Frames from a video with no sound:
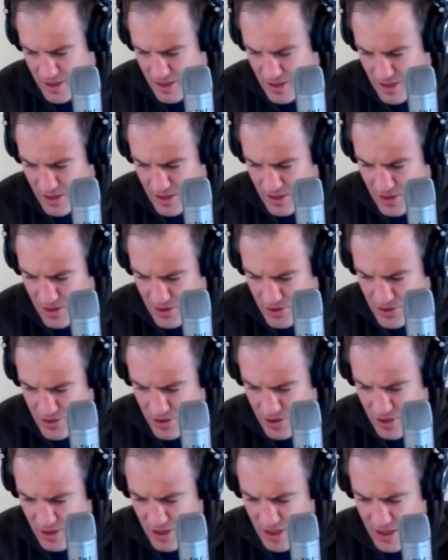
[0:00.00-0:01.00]
And are you
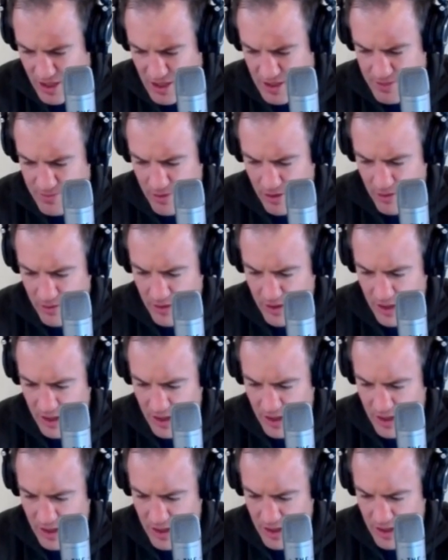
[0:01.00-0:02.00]
shooting an X-Bolt
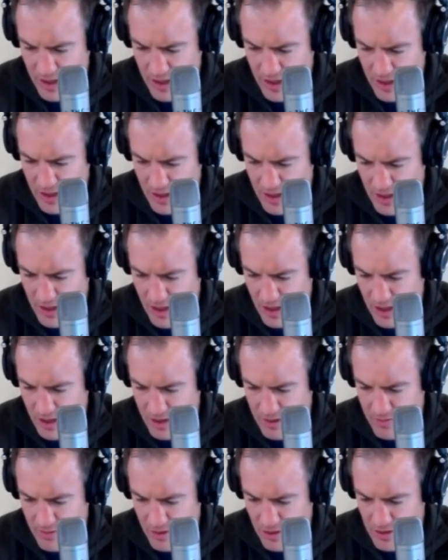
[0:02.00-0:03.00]
there? No,
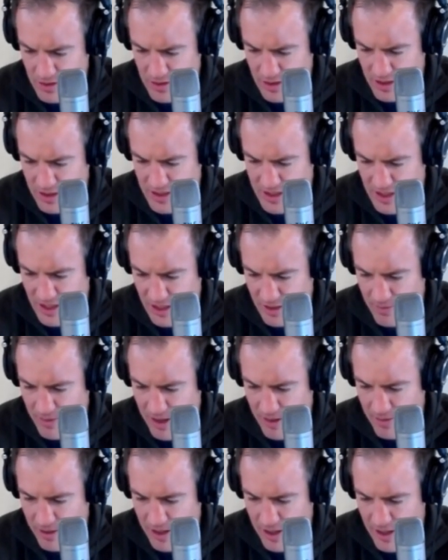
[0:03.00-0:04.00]
it looks like a Tika
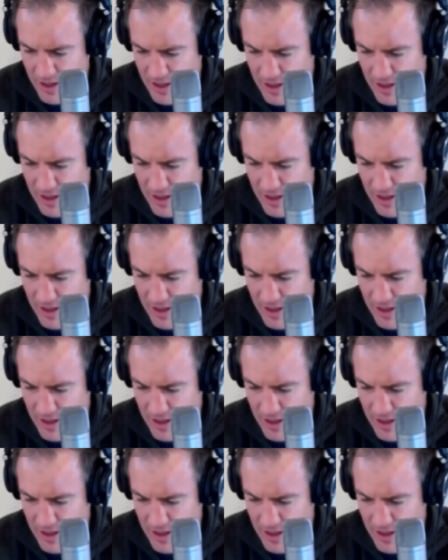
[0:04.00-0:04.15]
maybe.